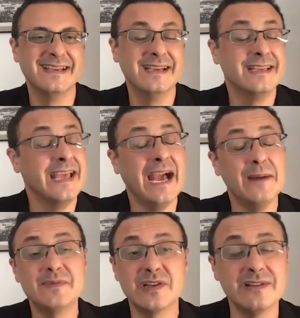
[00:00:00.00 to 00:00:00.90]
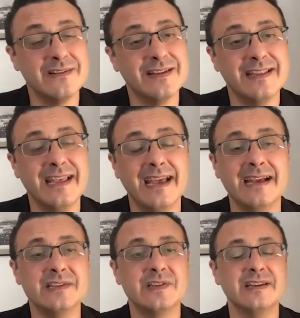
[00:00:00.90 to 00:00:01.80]
Yeah, absolutely. The
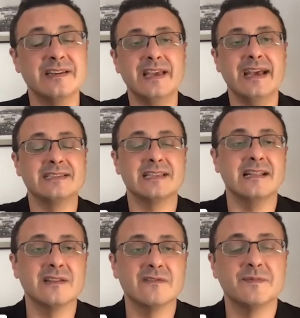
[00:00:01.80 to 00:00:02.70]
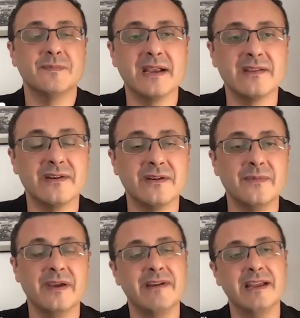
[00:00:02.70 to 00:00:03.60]
answer is yes, a lot of spectrum
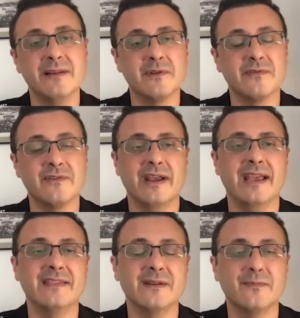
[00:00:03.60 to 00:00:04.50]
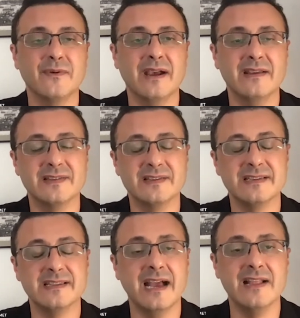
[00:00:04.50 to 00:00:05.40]
available for enterprises,
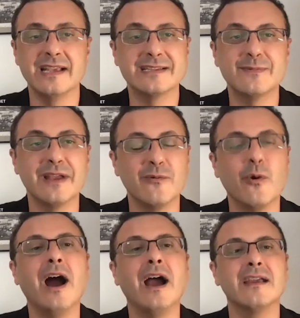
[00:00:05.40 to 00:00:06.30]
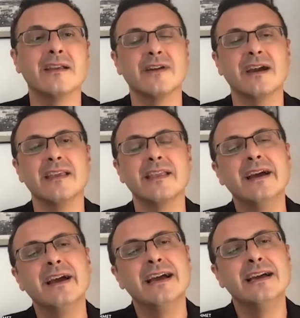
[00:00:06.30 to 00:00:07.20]
and I'll explain why, right?
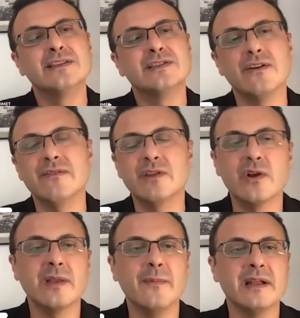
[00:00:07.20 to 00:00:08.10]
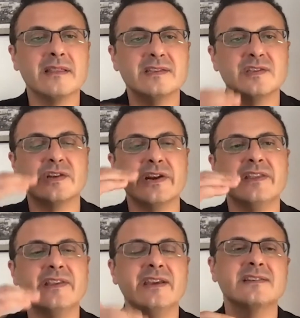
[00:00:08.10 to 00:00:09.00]
So we talked about this
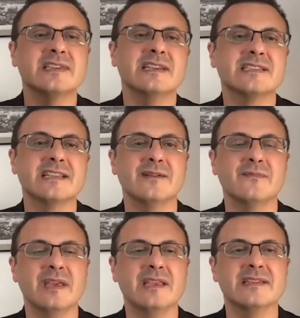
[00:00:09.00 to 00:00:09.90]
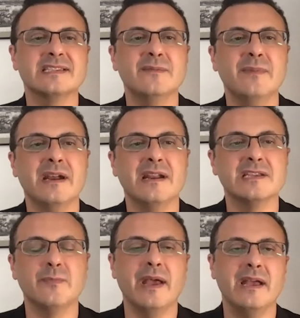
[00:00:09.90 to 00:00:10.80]
three-tier system in the
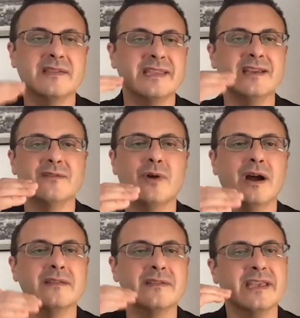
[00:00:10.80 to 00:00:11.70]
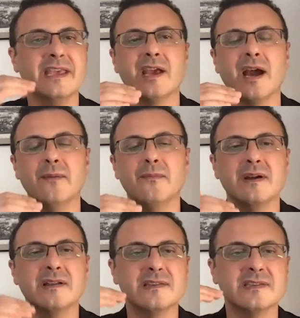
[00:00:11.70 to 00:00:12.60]
CBRS band. Tier 1,
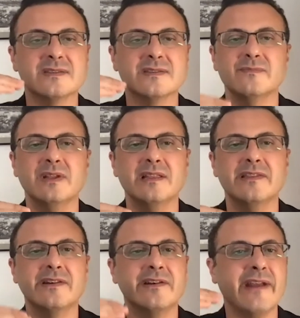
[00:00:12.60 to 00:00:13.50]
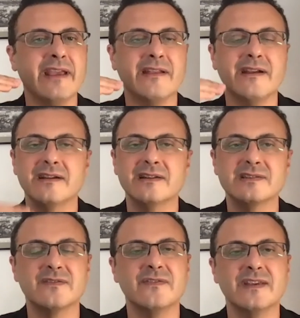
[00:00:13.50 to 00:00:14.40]
incumbents, military
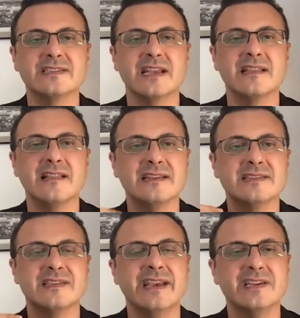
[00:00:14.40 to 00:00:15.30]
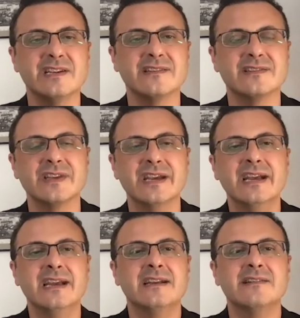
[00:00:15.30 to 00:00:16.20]
radars, fixed satellite stations,
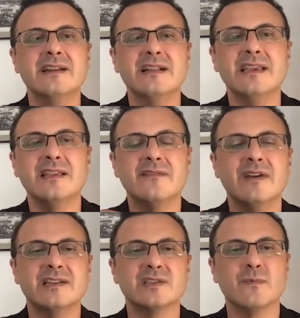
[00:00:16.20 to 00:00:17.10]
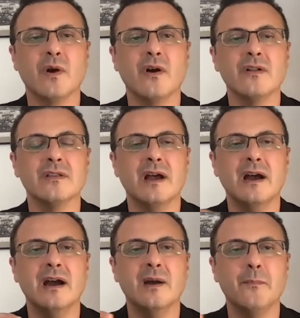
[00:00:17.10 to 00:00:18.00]
really in very small
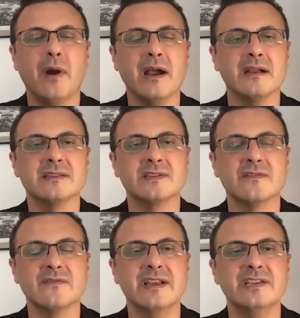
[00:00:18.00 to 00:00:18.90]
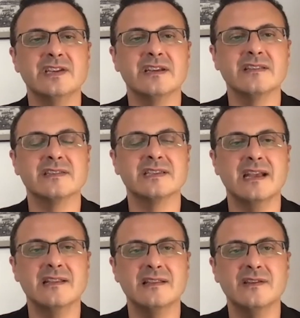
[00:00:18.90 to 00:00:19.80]
pockets of regions
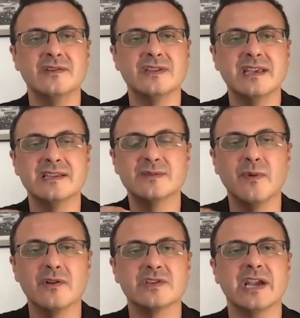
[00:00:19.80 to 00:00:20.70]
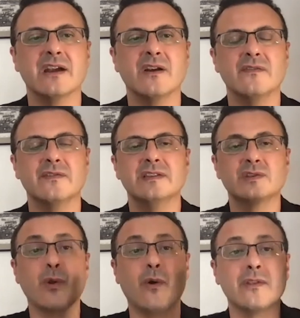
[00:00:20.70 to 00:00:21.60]
and using a small chunk of this
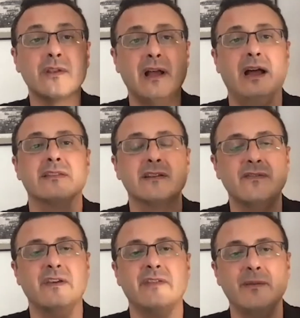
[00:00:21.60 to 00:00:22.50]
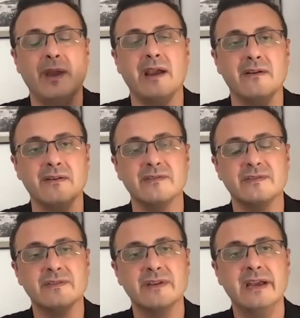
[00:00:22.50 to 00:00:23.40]
total 150 megahertz.